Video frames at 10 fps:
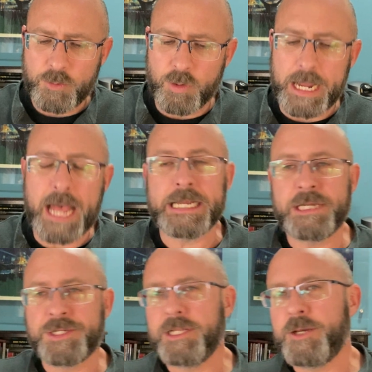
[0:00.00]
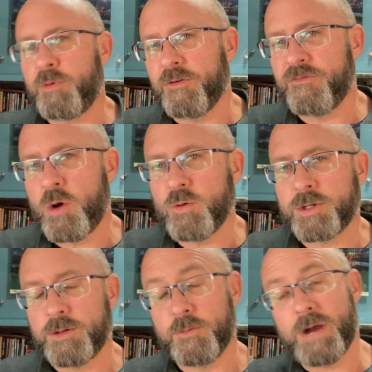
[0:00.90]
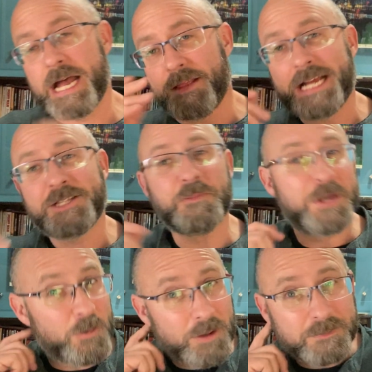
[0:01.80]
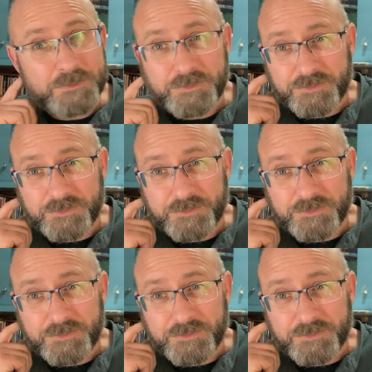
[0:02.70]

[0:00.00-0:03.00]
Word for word: We're not easily provoked. Wow, that's a big one.